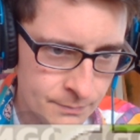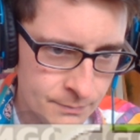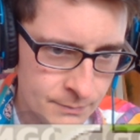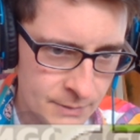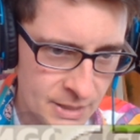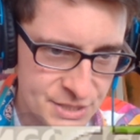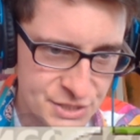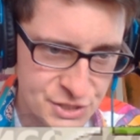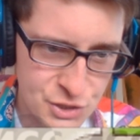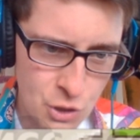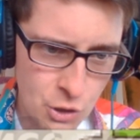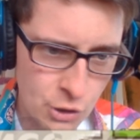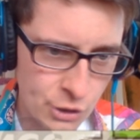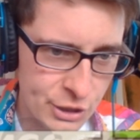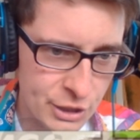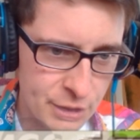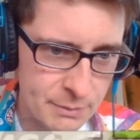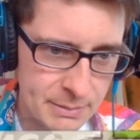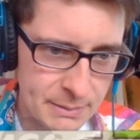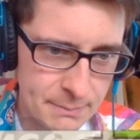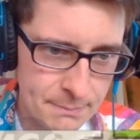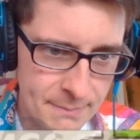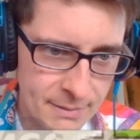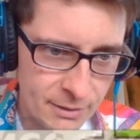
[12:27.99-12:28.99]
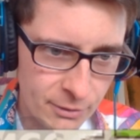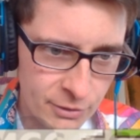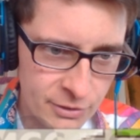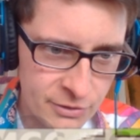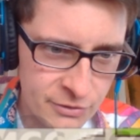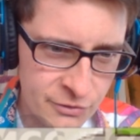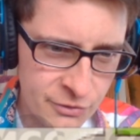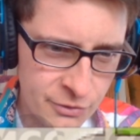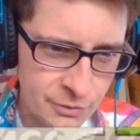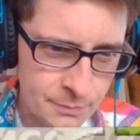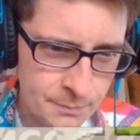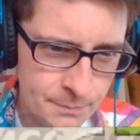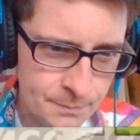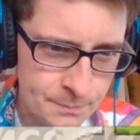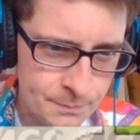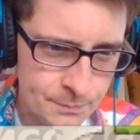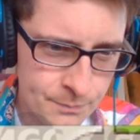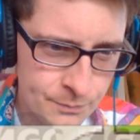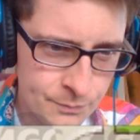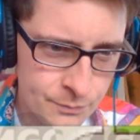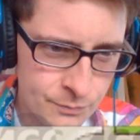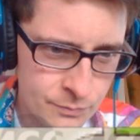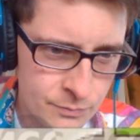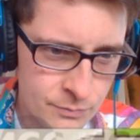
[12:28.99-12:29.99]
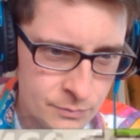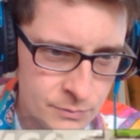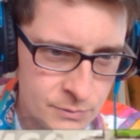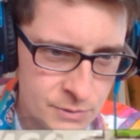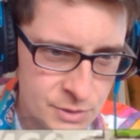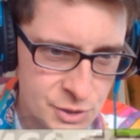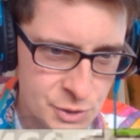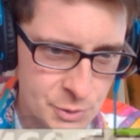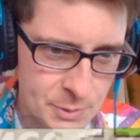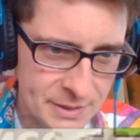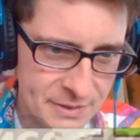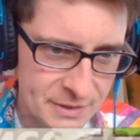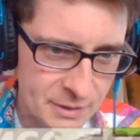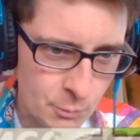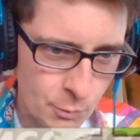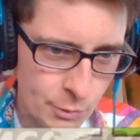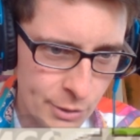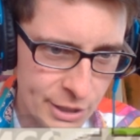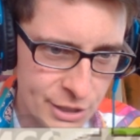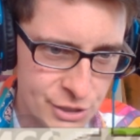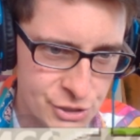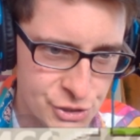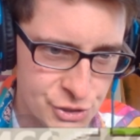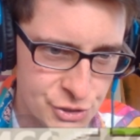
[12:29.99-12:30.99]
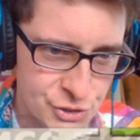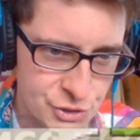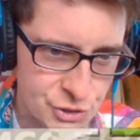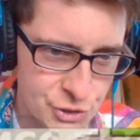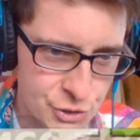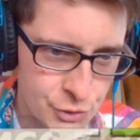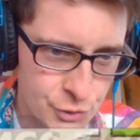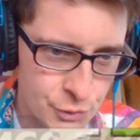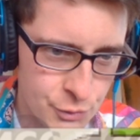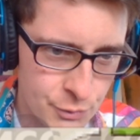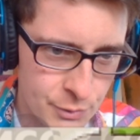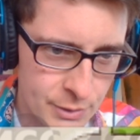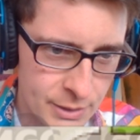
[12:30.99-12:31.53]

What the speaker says: It's not going to be mirrored. So I think what I should do